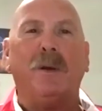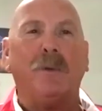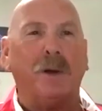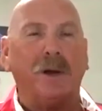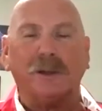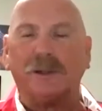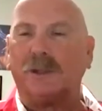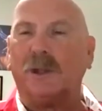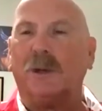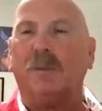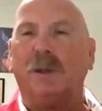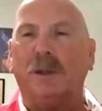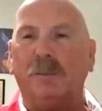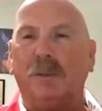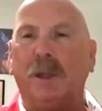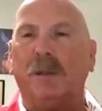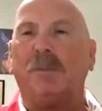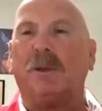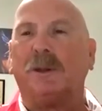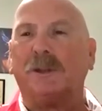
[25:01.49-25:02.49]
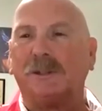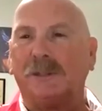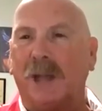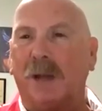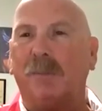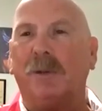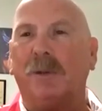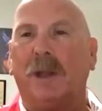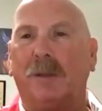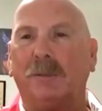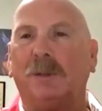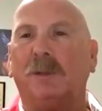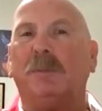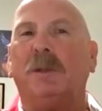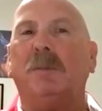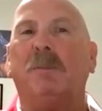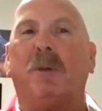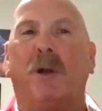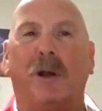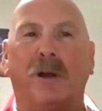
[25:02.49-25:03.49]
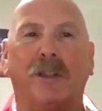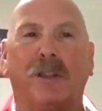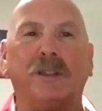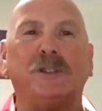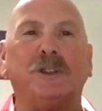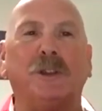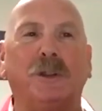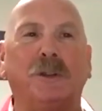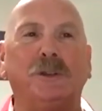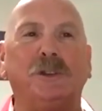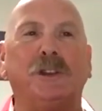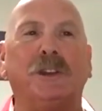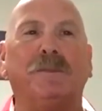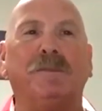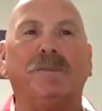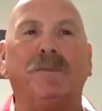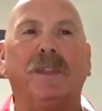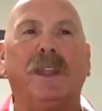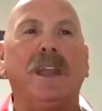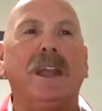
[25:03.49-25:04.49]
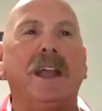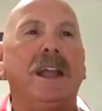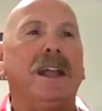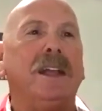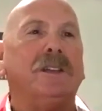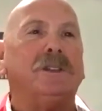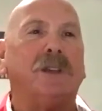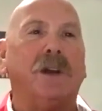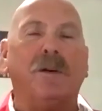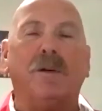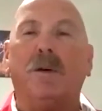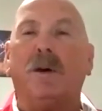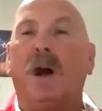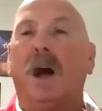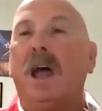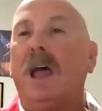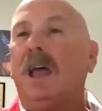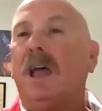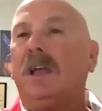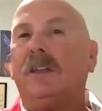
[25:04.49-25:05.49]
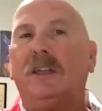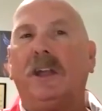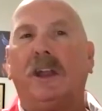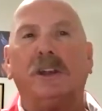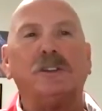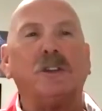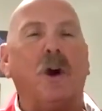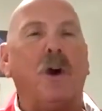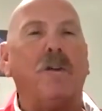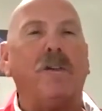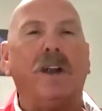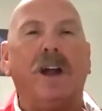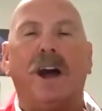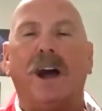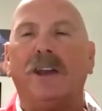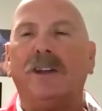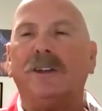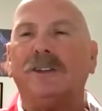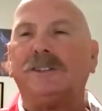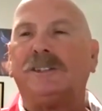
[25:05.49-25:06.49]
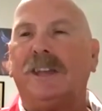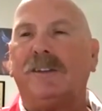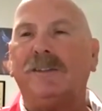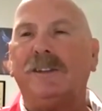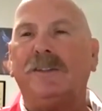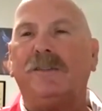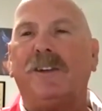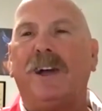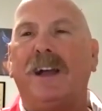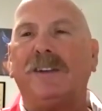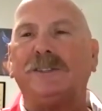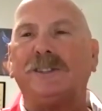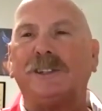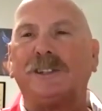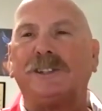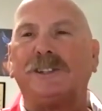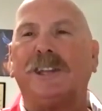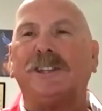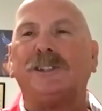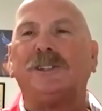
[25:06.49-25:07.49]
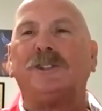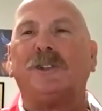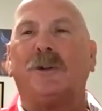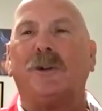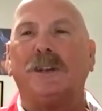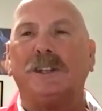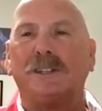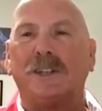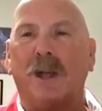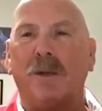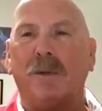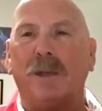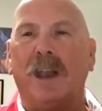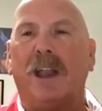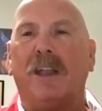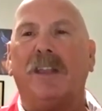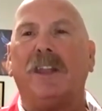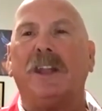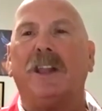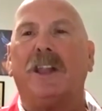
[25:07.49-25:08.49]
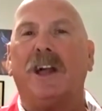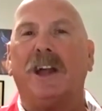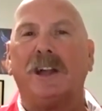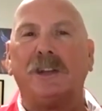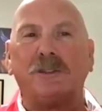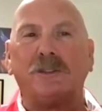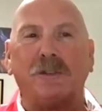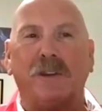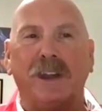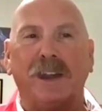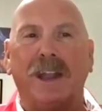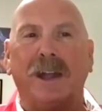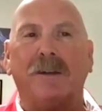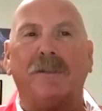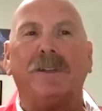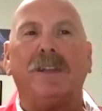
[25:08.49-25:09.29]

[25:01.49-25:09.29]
Well, so many people are stepping up to be part of the solution. So there's over 175 success stories coming out of the Alliance right now.